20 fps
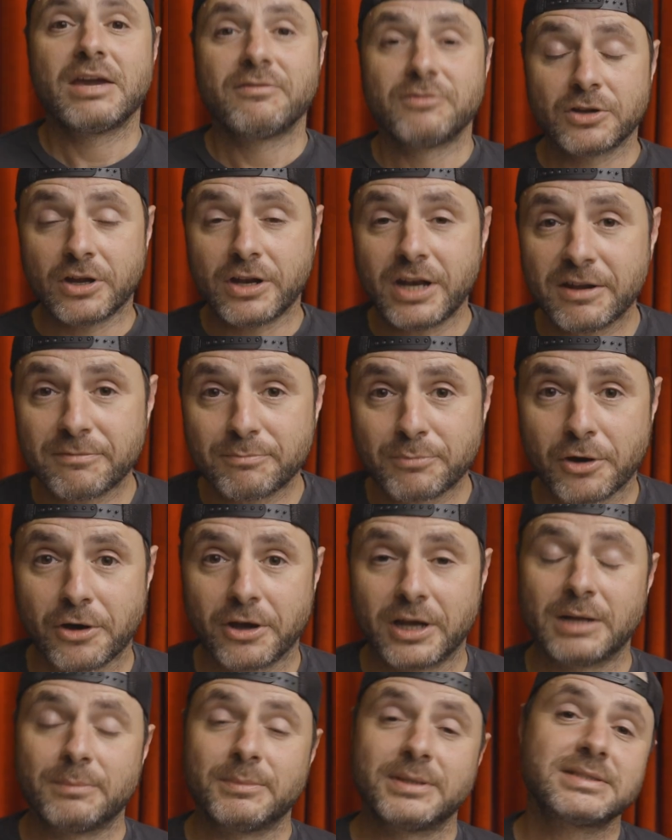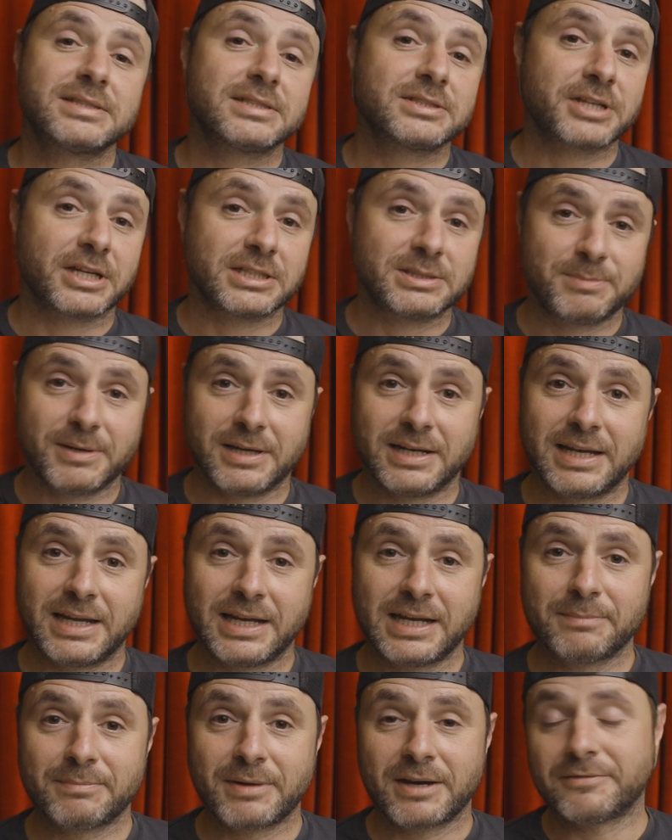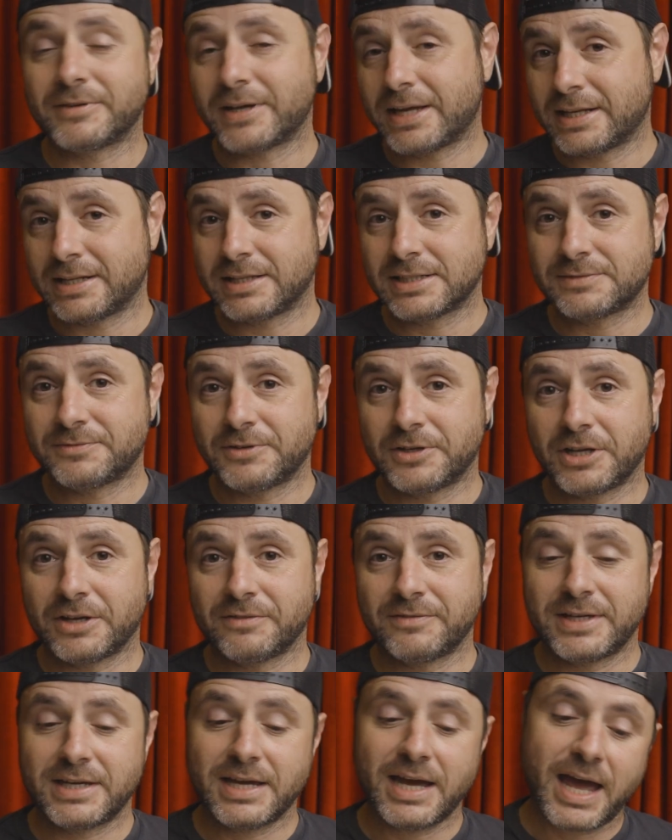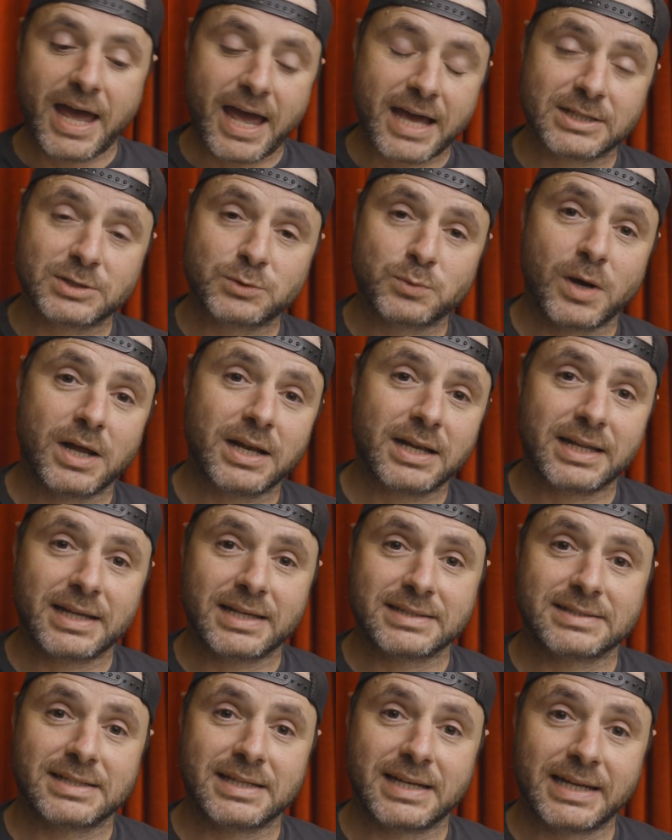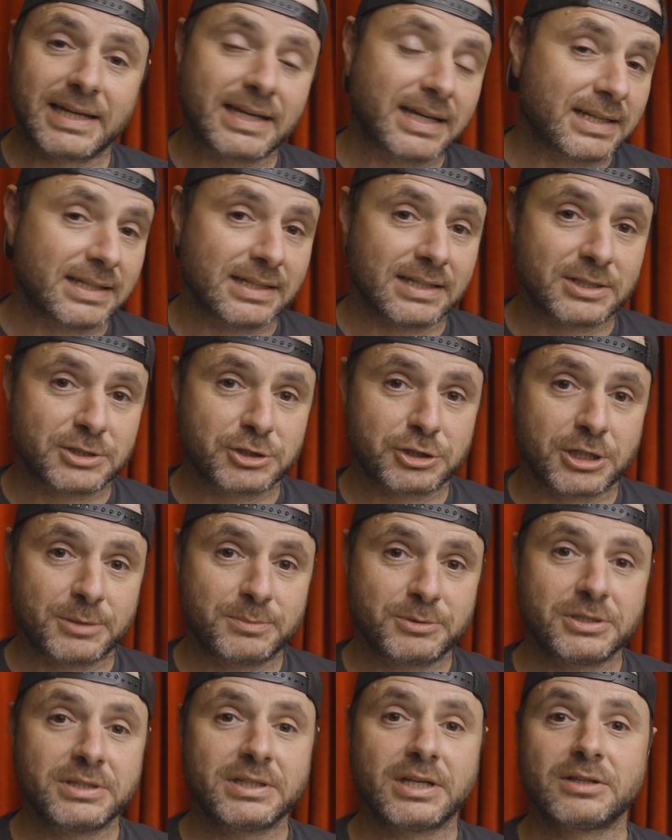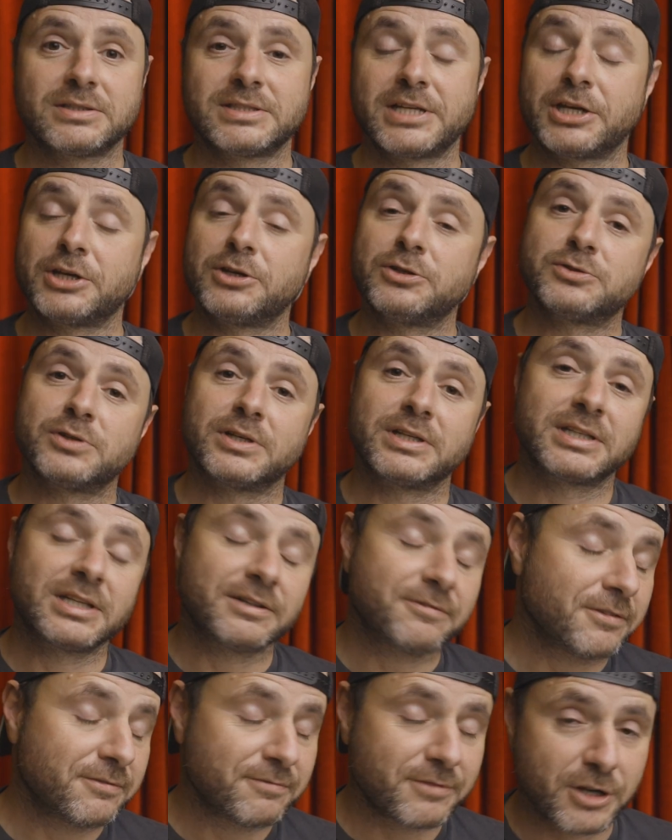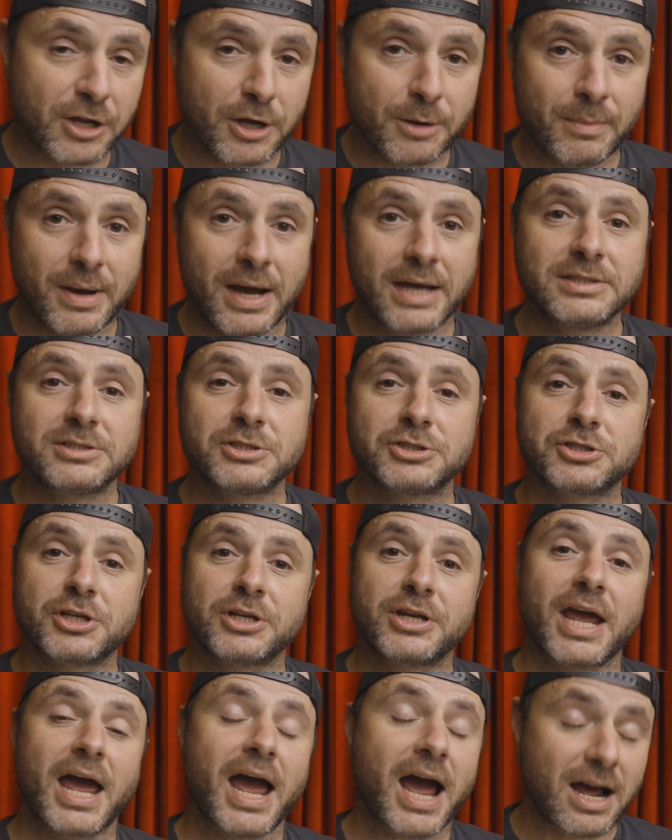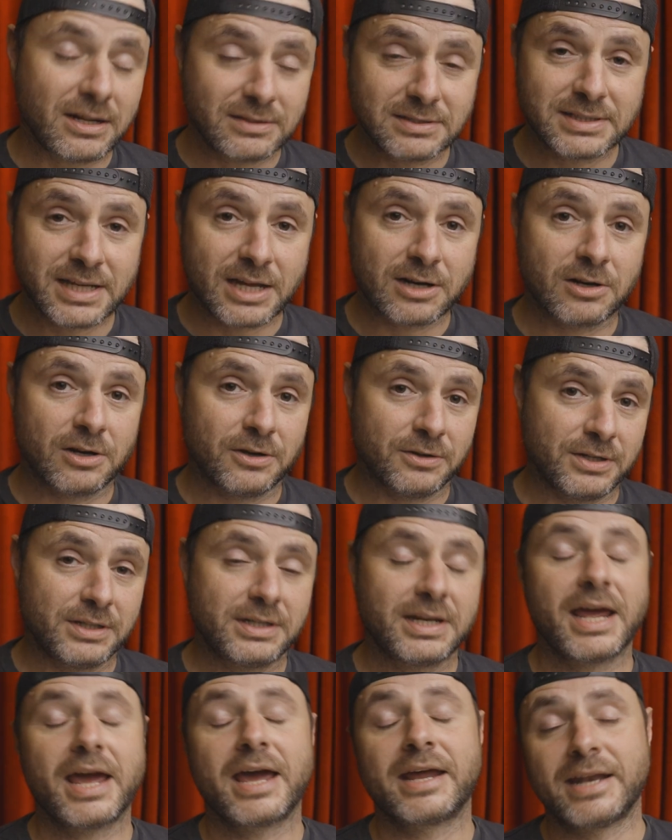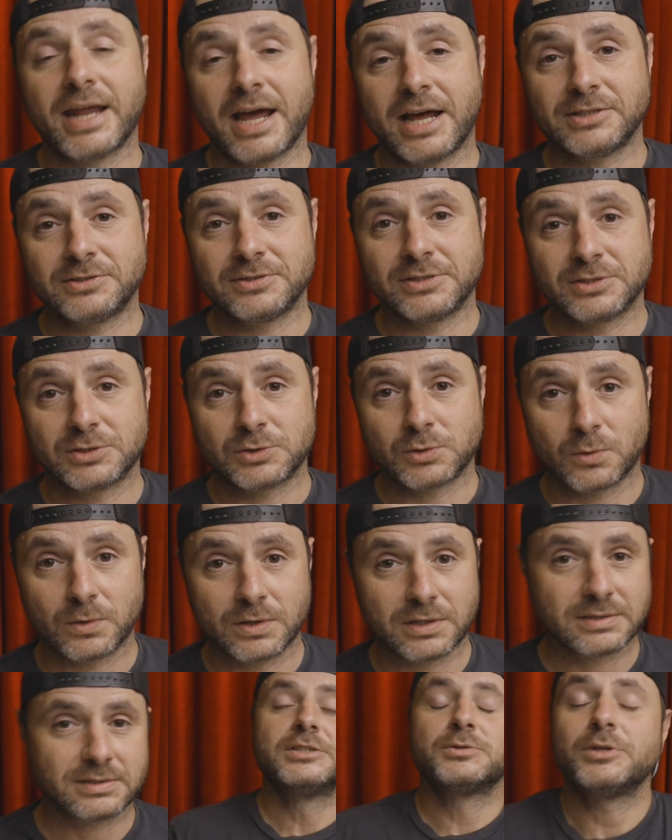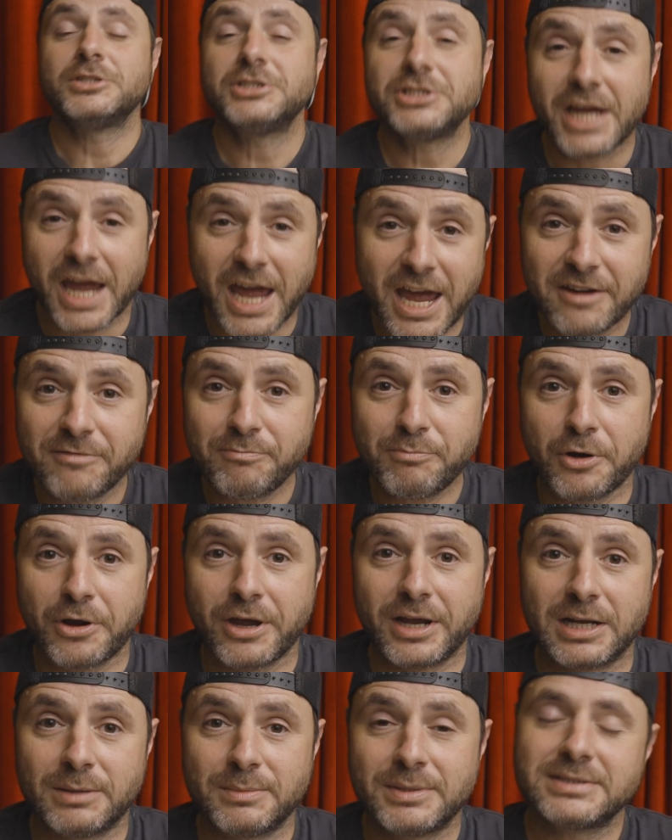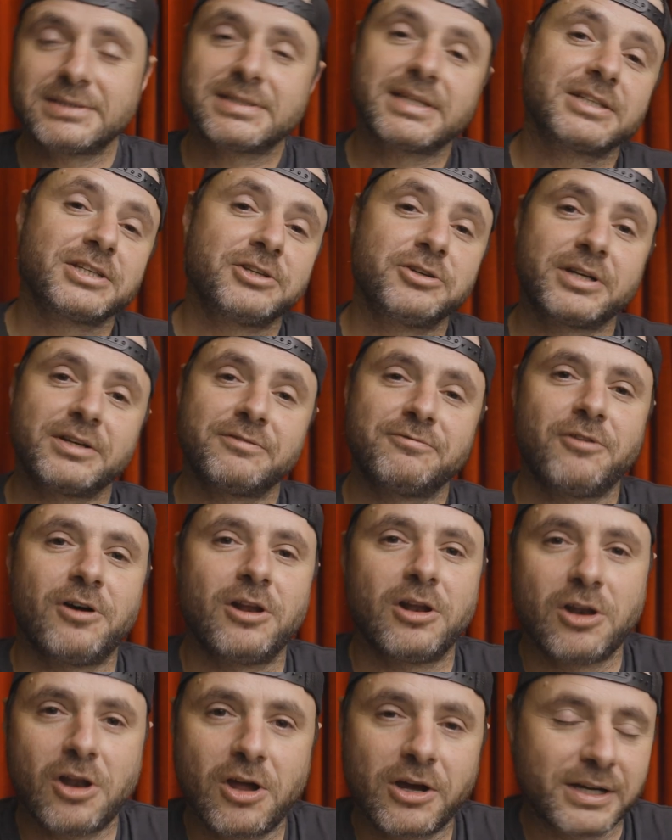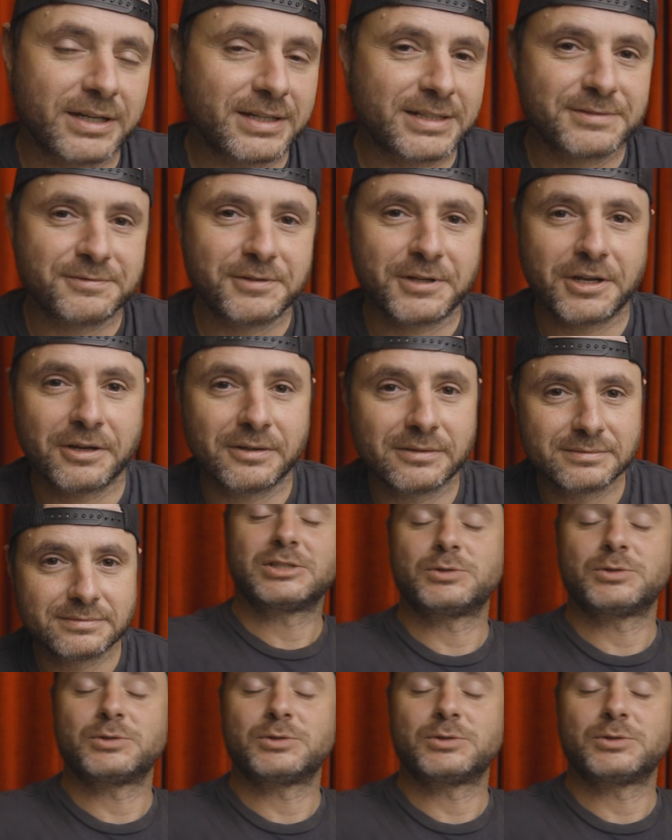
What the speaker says: If you don't have Pro Elements, there's going to be a link above in this video over here, as well as a link in the description that'll take you to a different video of mine to show you how to download it and how to install it. So once you have Pro Elements, then you can follow along in this video.